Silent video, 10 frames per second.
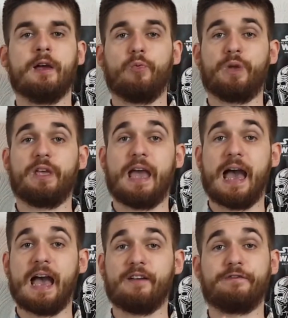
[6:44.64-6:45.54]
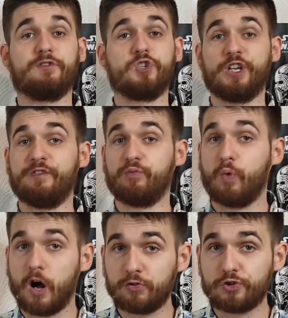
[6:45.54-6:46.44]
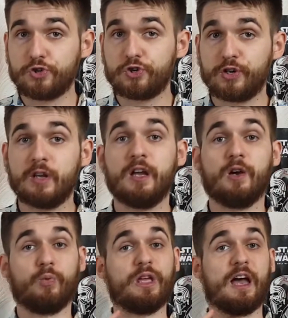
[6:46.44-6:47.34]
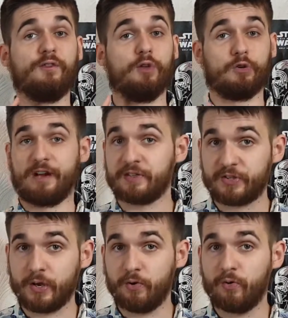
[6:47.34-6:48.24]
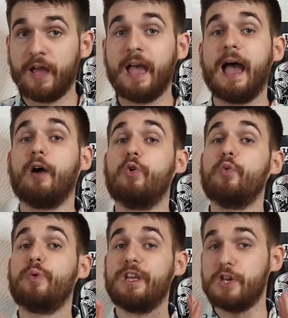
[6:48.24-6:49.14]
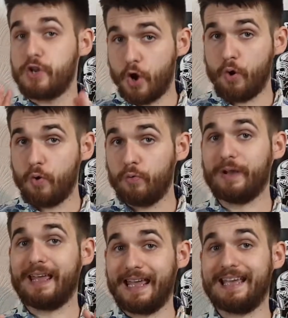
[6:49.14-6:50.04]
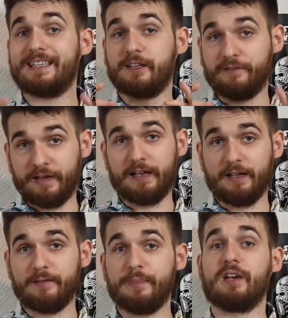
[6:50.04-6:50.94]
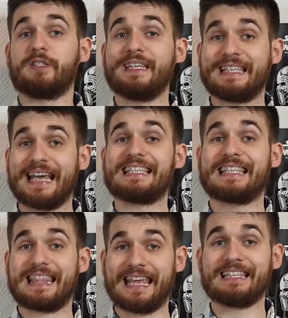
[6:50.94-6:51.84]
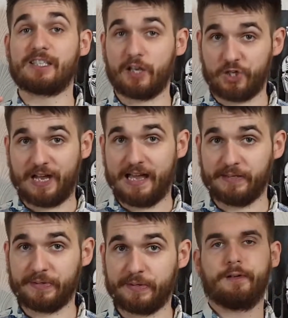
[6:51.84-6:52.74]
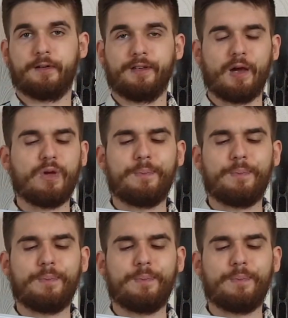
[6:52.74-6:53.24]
We have Chief Walsh. We have Lorenzo, who we know is a villain because he says things such as, "Can we